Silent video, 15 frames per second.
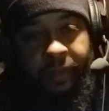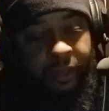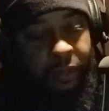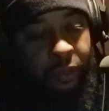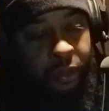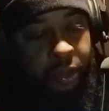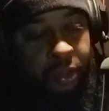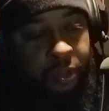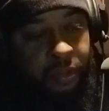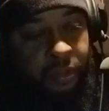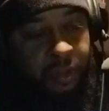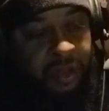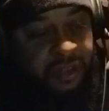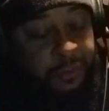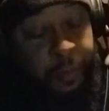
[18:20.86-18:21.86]
you're
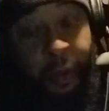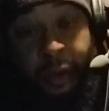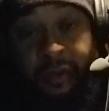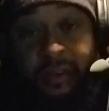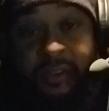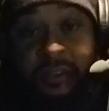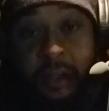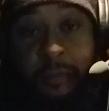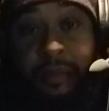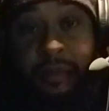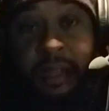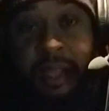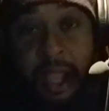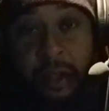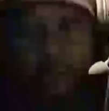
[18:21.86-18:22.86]
experiencing
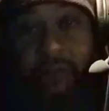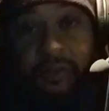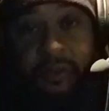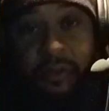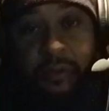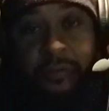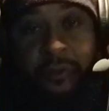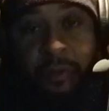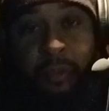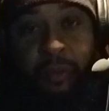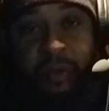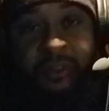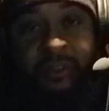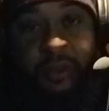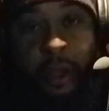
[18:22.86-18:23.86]
something else from the
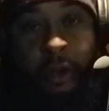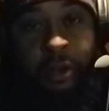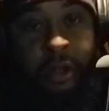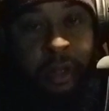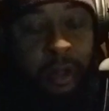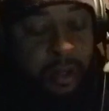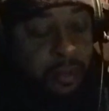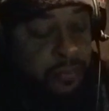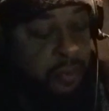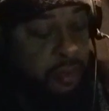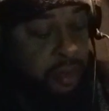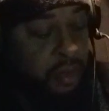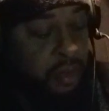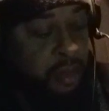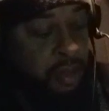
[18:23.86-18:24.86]
result of
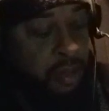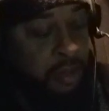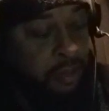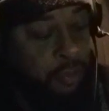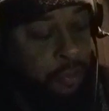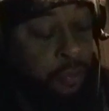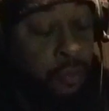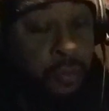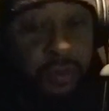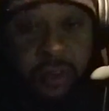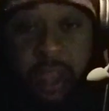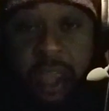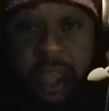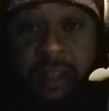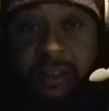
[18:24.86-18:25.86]
you
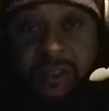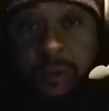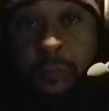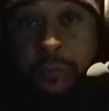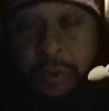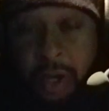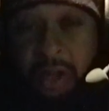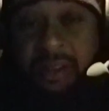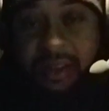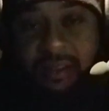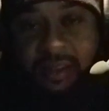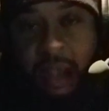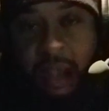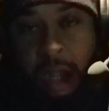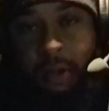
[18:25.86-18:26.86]
saying that you figured
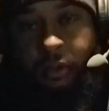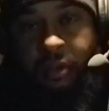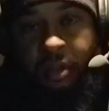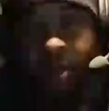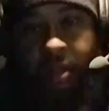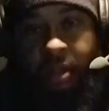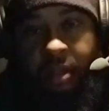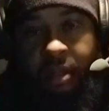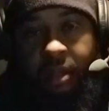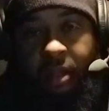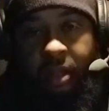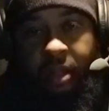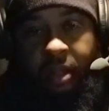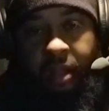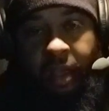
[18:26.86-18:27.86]
this out.
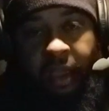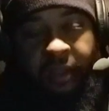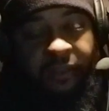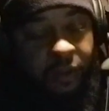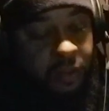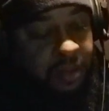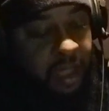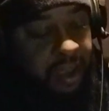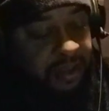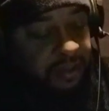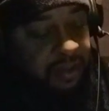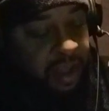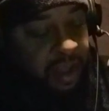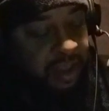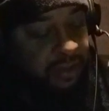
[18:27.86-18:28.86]
And so
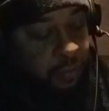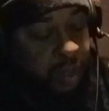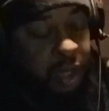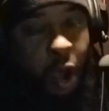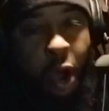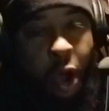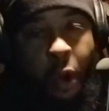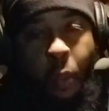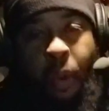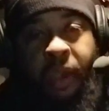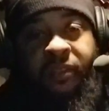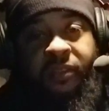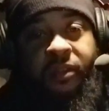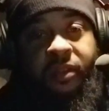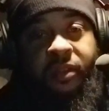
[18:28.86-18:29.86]
that's we
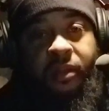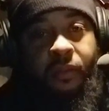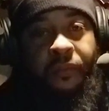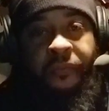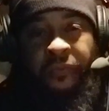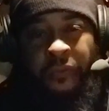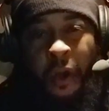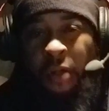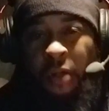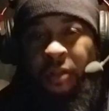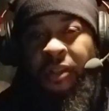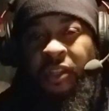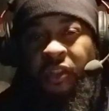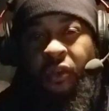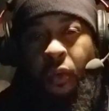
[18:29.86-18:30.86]
always
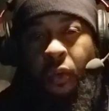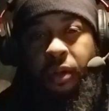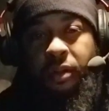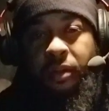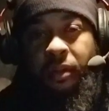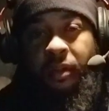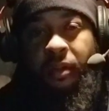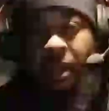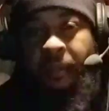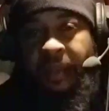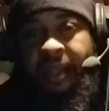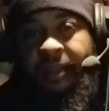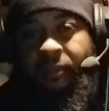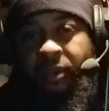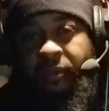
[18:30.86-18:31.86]
falling short. I
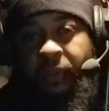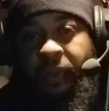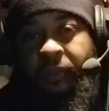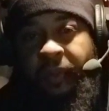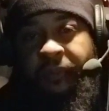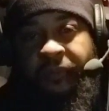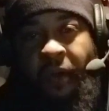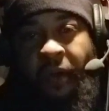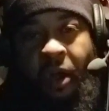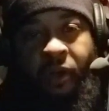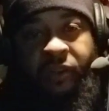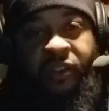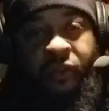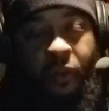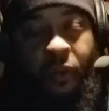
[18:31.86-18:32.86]
mean, we fall
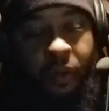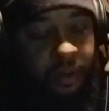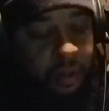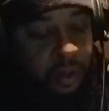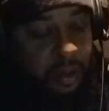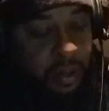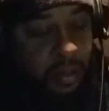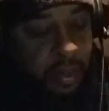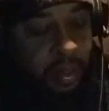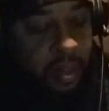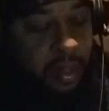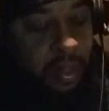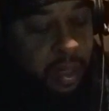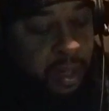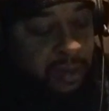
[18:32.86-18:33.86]
short.
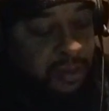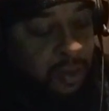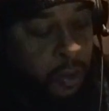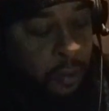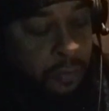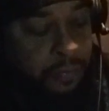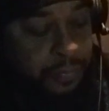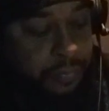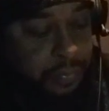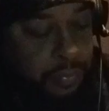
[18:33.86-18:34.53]
And so